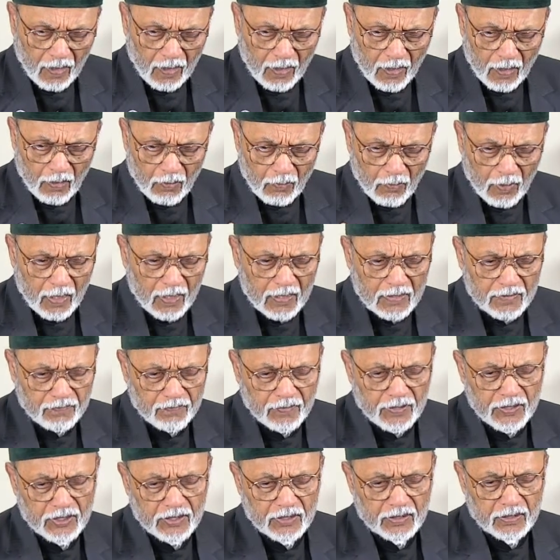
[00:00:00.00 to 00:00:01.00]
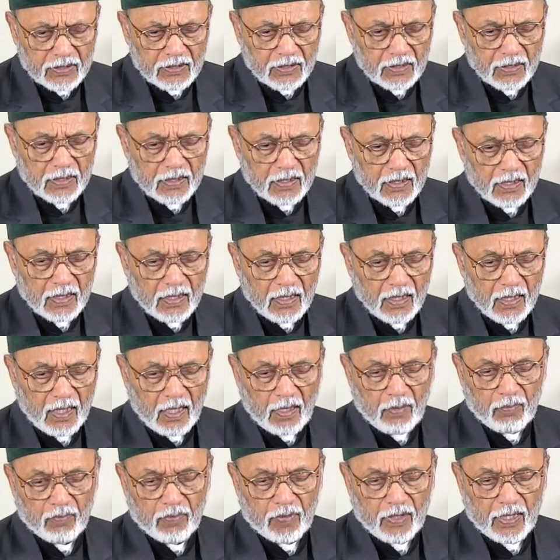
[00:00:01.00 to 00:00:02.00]
While his vision
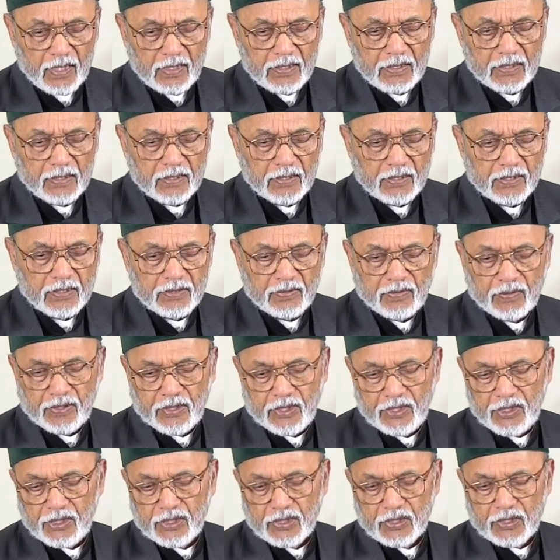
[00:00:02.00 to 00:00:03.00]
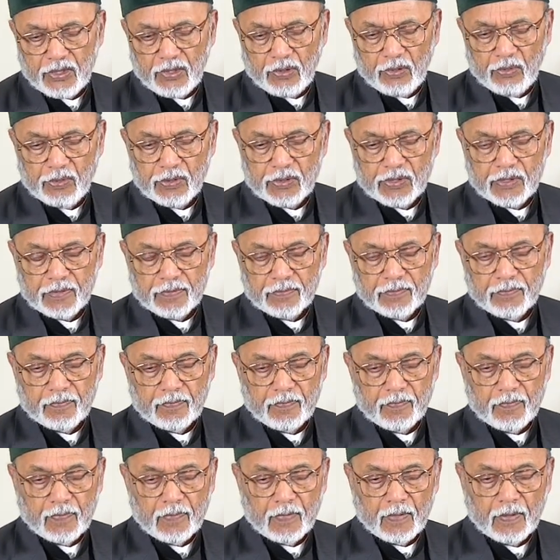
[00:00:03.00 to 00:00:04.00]
embraced strategic goals,
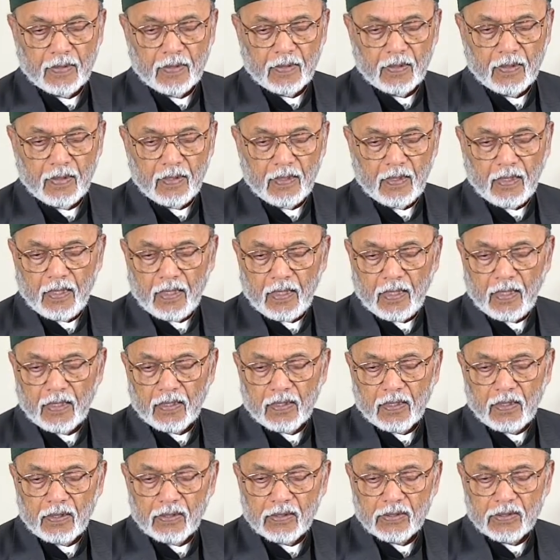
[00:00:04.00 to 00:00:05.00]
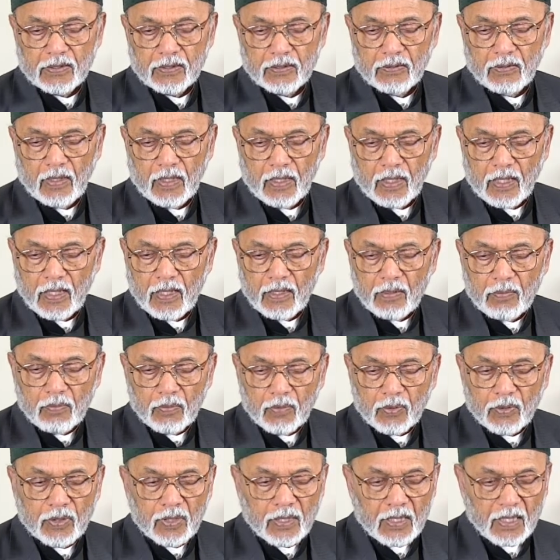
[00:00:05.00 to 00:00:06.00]
he had also an
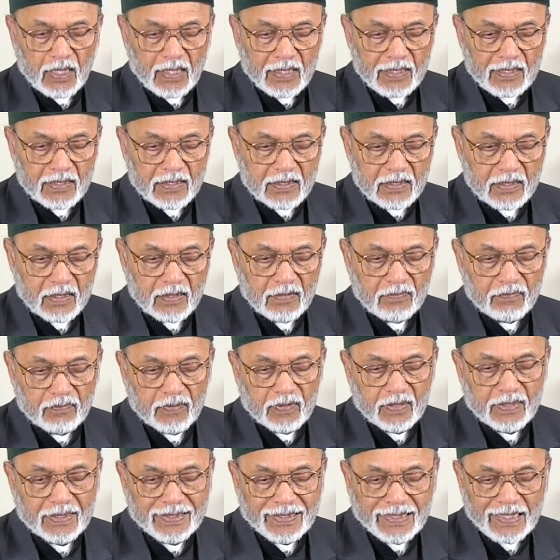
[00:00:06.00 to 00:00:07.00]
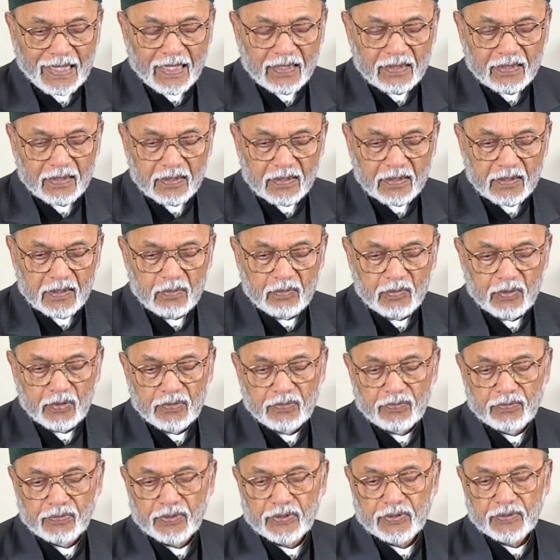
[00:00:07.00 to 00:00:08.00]
inborn instinct for tactical
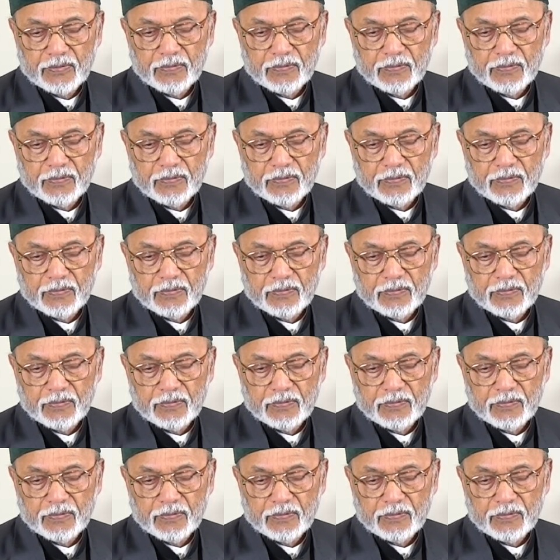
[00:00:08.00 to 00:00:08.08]
moves.